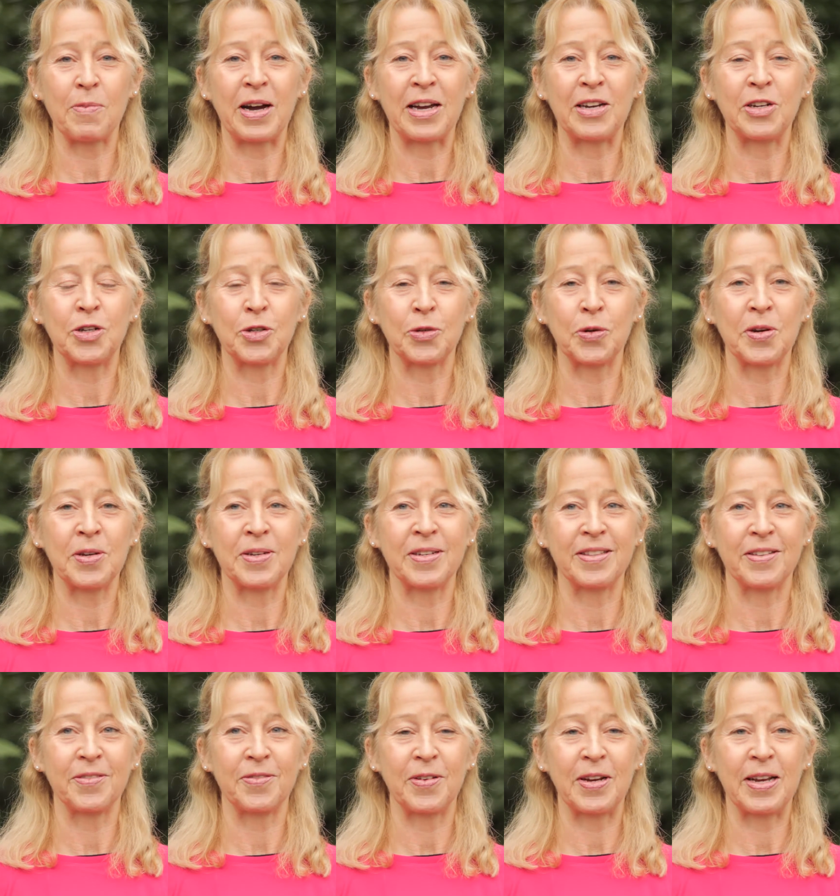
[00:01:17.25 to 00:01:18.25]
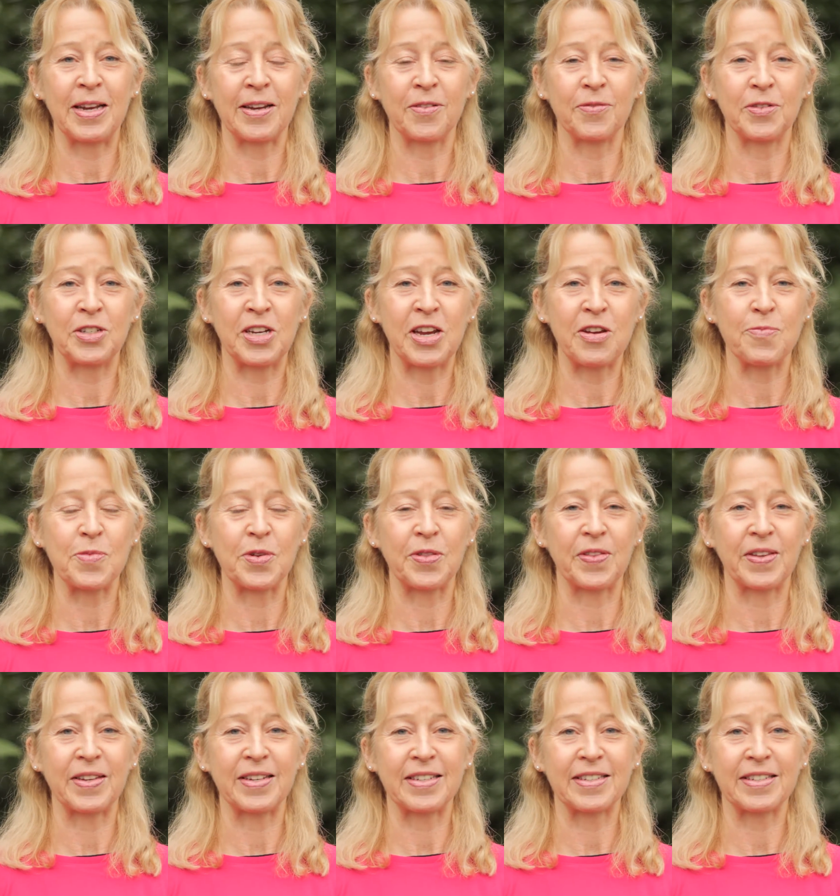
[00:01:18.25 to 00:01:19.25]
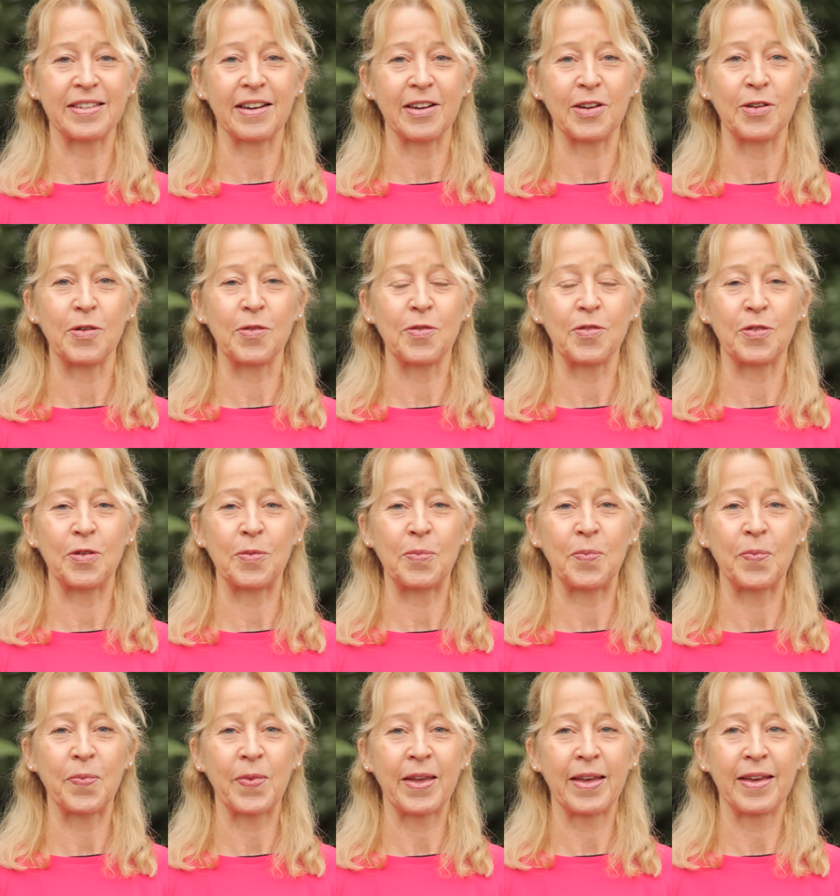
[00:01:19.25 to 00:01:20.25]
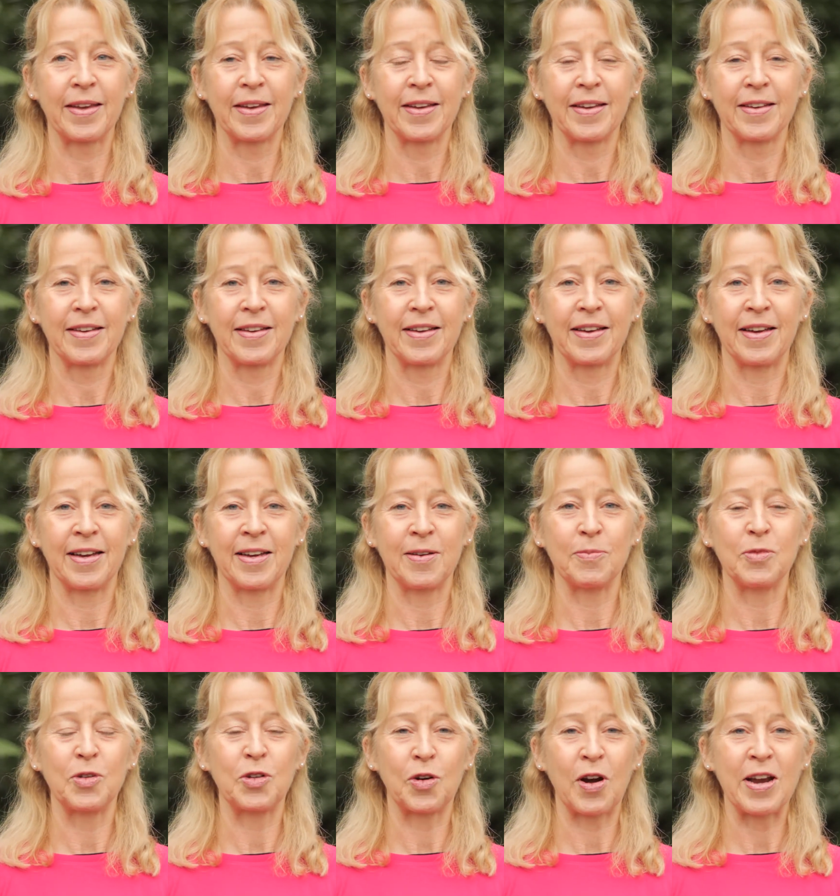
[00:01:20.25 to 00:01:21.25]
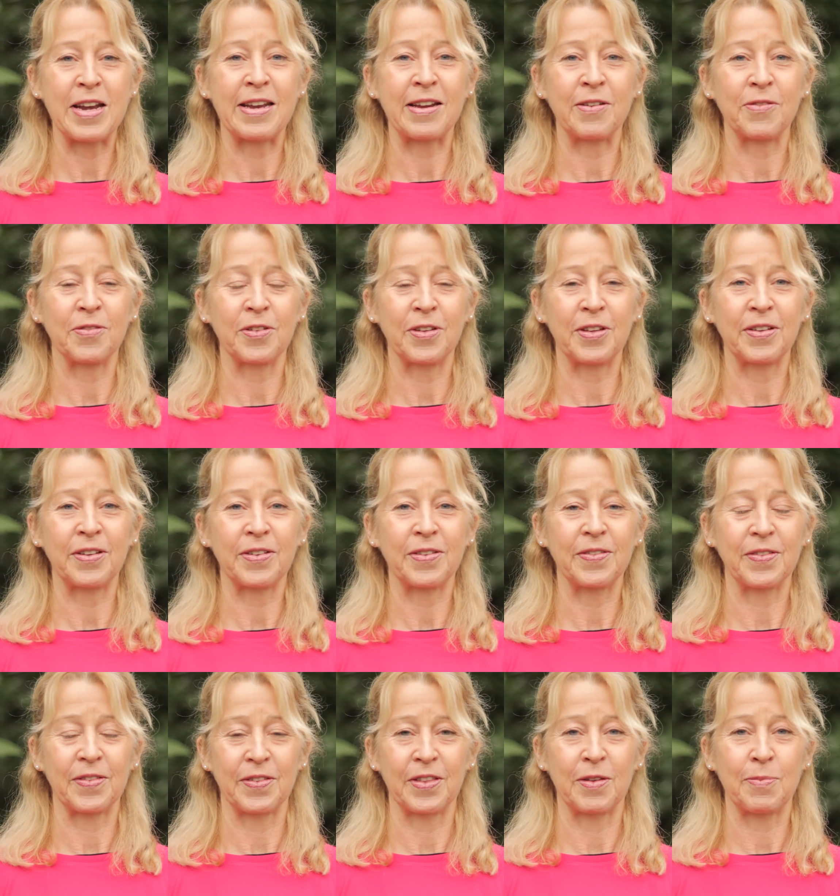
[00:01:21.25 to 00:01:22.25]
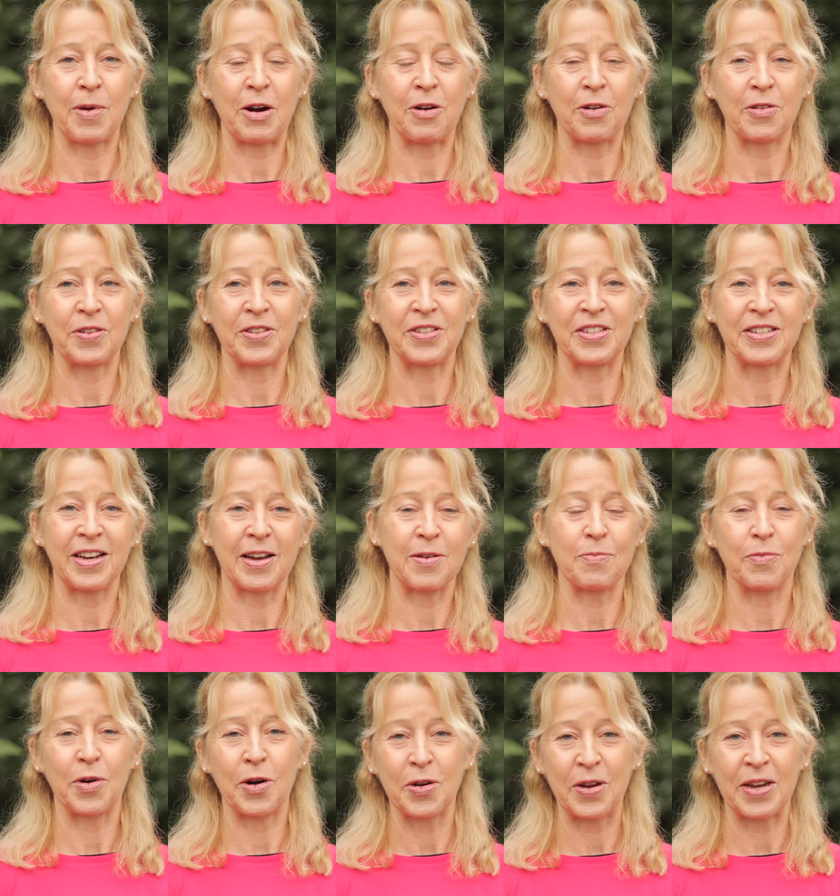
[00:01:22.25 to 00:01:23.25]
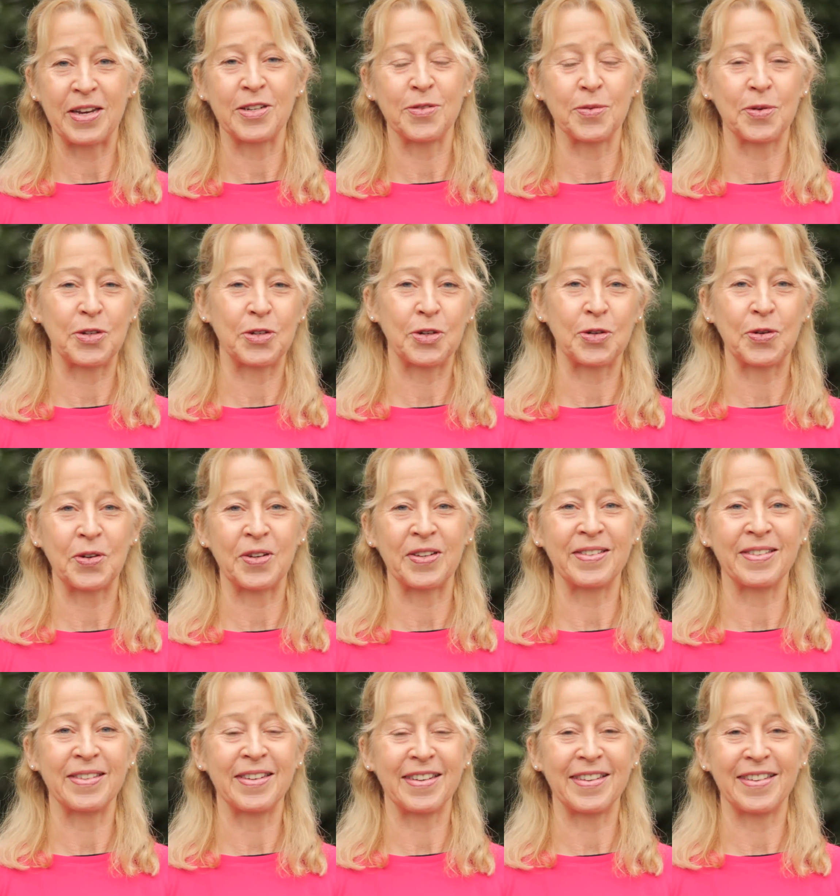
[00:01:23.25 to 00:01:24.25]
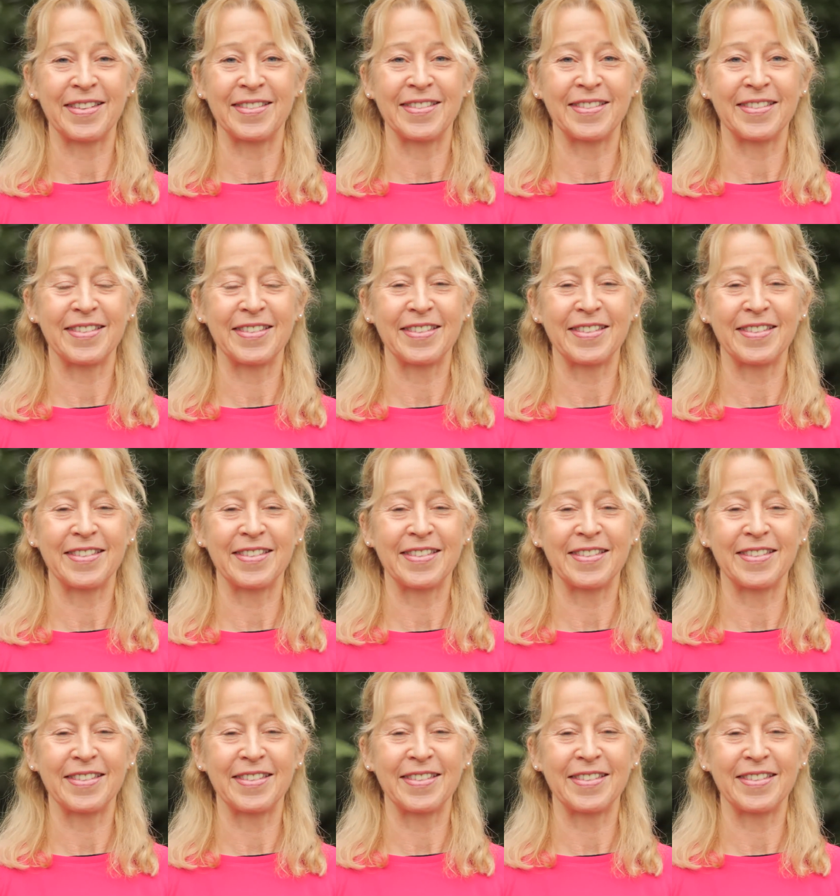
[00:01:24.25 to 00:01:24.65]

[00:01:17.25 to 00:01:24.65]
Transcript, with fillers: I enjoyed the feeling of achievement that I got from um, training for the marathons and I broke into a jog and, and